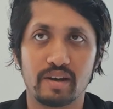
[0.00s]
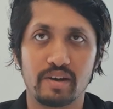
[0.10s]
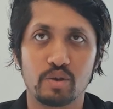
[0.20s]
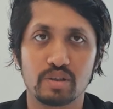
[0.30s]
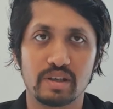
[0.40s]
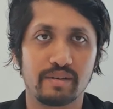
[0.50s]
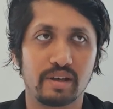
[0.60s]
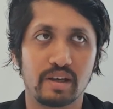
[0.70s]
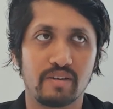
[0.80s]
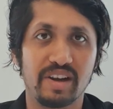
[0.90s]
using
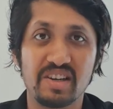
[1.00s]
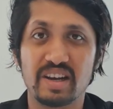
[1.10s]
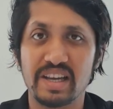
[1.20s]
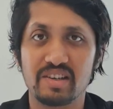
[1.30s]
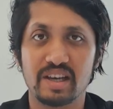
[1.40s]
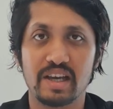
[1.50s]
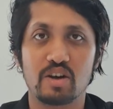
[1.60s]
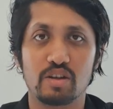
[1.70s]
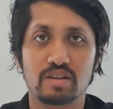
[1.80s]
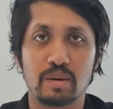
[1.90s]
winter intake
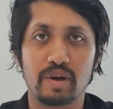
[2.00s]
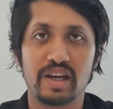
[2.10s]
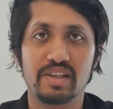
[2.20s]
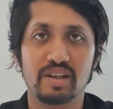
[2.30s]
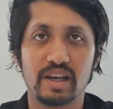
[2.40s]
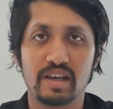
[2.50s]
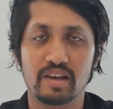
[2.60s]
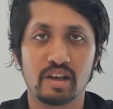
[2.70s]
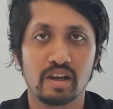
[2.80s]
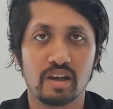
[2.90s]
or the summer intake,
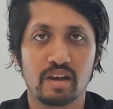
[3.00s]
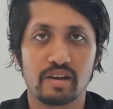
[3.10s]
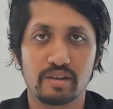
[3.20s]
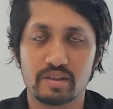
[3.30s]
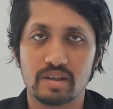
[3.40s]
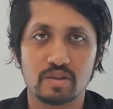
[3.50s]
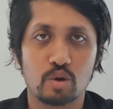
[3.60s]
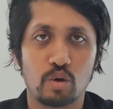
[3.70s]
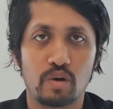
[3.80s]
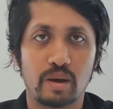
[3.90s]
just
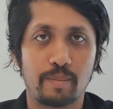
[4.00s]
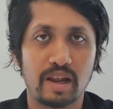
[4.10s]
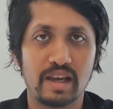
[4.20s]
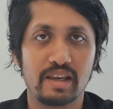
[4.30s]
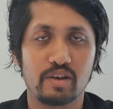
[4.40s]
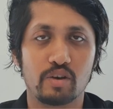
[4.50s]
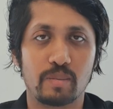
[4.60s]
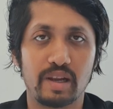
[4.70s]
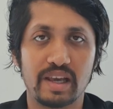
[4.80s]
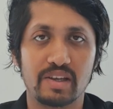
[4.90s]
go apply your
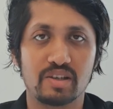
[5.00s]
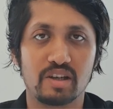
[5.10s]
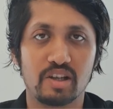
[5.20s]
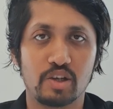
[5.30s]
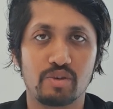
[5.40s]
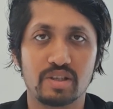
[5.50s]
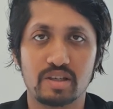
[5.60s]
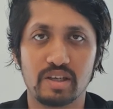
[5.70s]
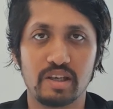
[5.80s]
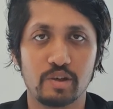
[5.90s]
application in the university.